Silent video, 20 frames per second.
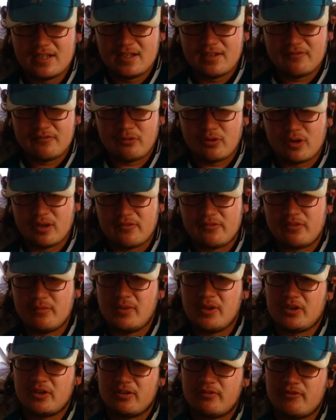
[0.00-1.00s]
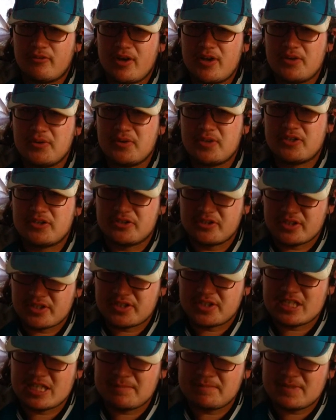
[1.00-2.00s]
for a familiar friend who has
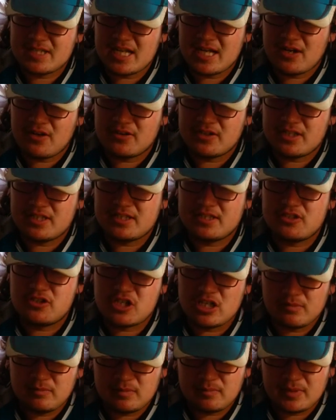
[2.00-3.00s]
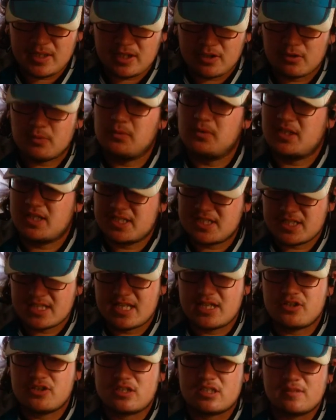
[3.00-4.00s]
just stepped down, and Jamie Baker. We'll get to
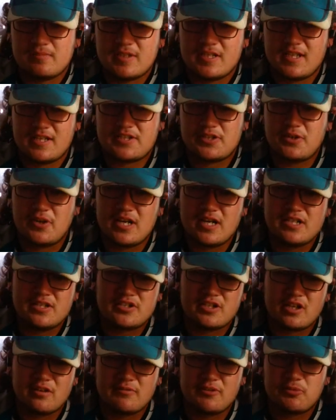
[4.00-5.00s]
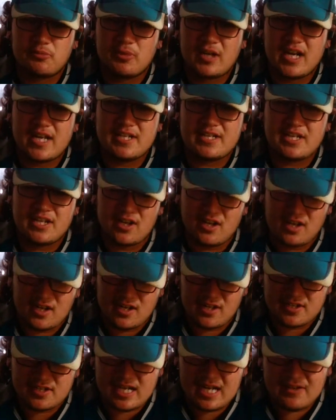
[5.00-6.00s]
that in just a minute. Let's go ahead and start with Randy
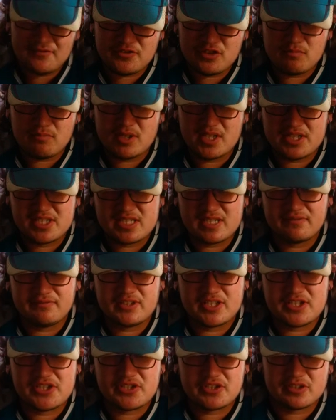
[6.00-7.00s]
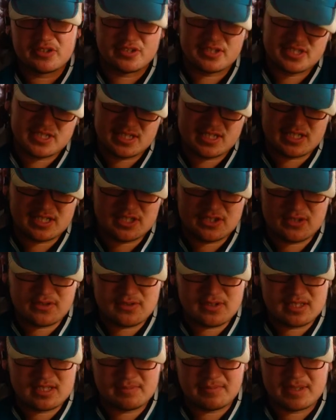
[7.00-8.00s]
Hahn. After months of uncertainty due
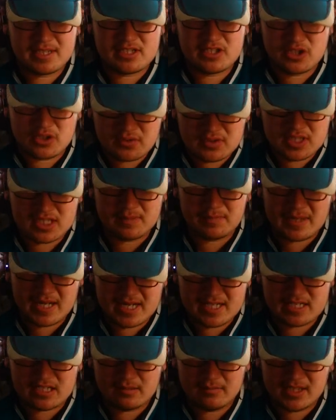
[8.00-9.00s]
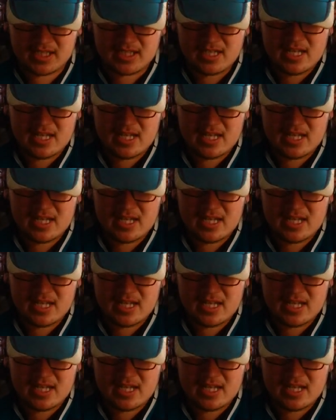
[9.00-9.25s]
to the pandemic,